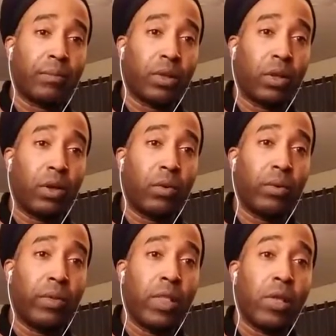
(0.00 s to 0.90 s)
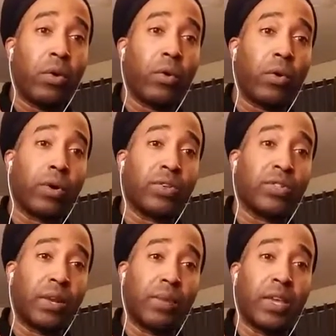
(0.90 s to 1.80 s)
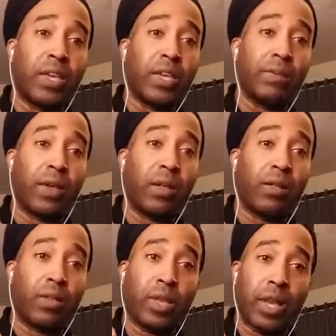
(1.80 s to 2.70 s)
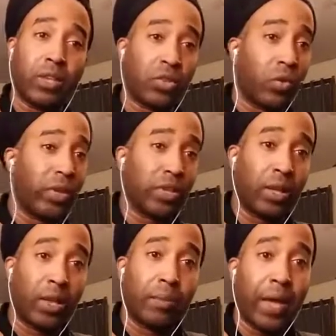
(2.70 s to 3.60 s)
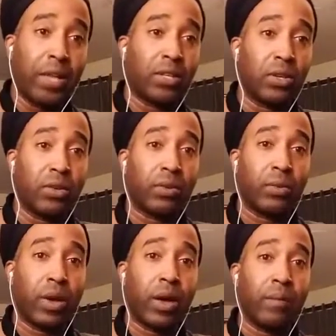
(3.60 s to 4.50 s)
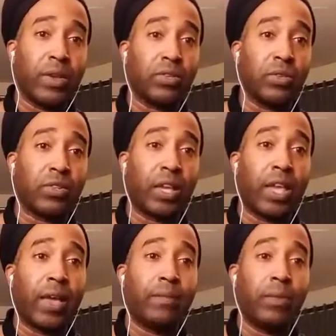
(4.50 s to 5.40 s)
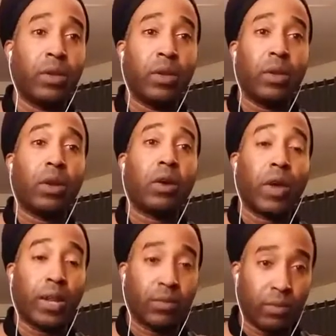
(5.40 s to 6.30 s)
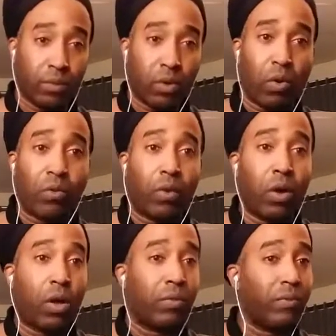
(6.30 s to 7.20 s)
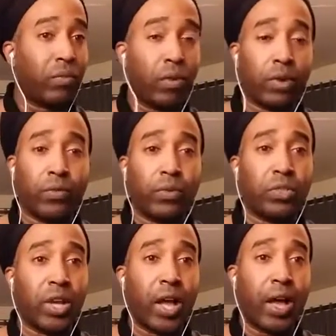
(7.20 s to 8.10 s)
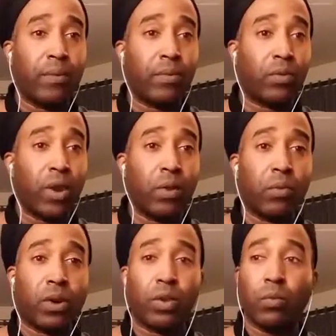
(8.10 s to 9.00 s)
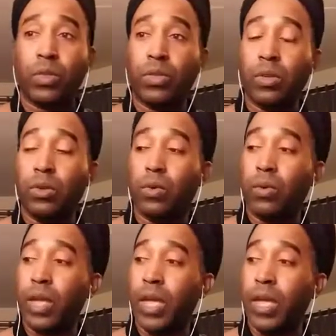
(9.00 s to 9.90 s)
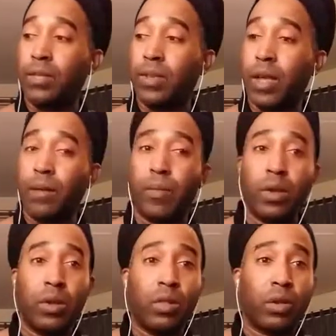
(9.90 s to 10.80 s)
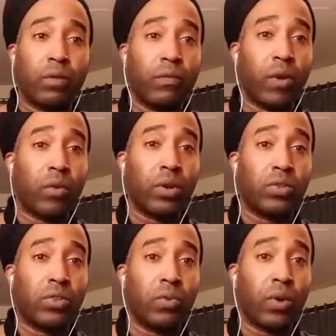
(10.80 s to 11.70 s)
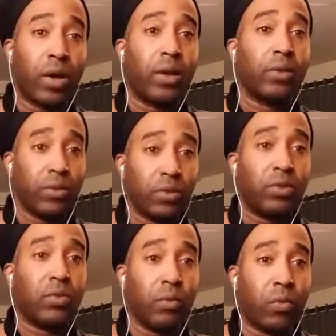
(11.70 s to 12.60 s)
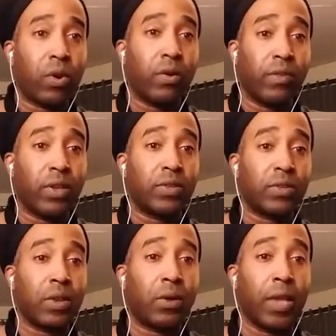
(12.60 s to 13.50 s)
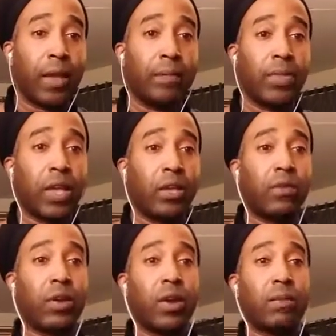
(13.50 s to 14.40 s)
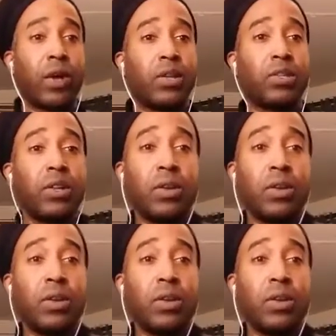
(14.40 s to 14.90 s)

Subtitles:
below or send me an email. And as always, I'll get back to you as soon as I can. All right. Overall, wonderful job. Great working with you, and looking forward to doing more of this. Okay. Thank you very much.